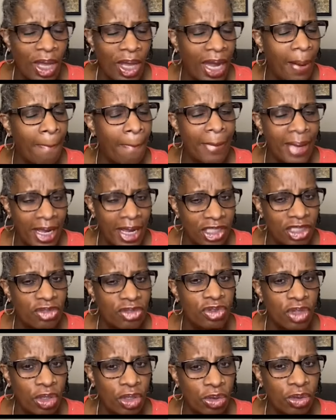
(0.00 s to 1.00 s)
had a major
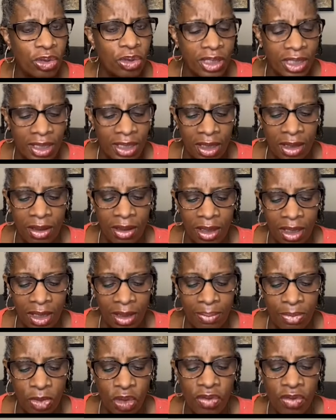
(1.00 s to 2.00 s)
role in a, in a
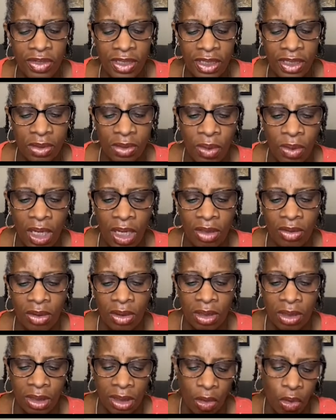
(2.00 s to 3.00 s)
movie as well,
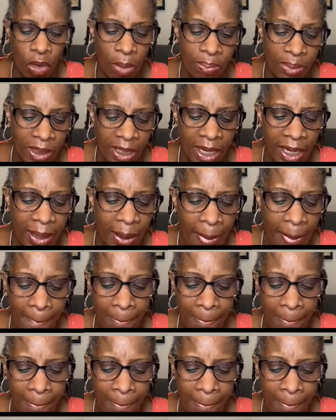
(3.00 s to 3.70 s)
or, or play.